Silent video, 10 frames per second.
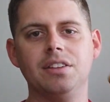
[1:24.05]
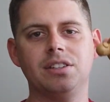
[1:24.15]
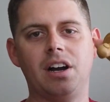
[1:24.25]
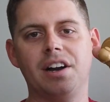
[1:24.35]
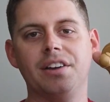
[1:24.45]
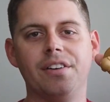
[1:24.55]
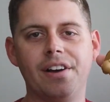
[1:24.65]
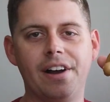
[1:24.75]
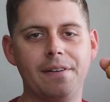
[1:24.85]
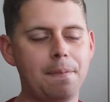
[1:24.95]
in the socket or
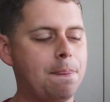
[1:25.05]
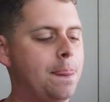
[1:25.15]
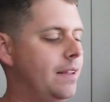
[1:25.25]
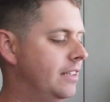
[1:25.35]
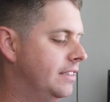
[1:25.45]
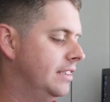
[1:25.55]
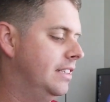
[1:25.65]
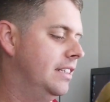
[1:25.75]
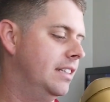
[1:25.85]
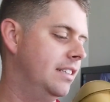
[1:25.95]
not.
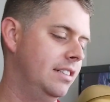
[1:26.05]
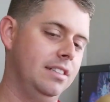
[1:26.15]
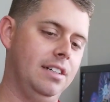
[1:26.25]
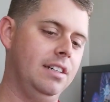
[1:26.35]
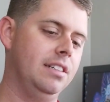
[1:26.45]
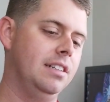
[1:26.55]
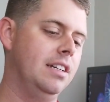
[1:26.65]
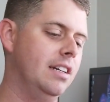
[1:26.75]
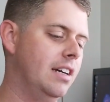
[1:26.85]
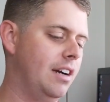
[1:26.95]
Alright.
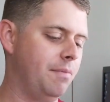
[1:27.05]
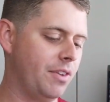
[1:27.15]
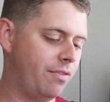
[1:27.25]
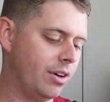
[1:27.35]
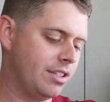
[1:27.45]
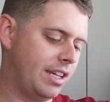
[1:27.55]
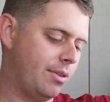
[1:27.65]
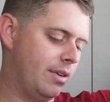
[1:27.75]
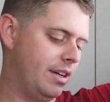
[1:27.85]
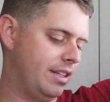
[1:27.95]
The first
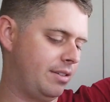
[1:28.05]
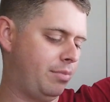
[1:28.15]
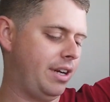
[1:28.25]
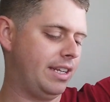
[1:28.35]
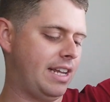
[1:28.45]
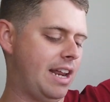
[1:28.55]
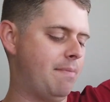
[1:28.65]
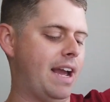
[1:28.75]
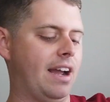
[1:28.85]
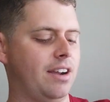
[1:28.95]
thing was putting his
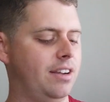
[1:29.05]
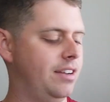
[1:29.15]
head back.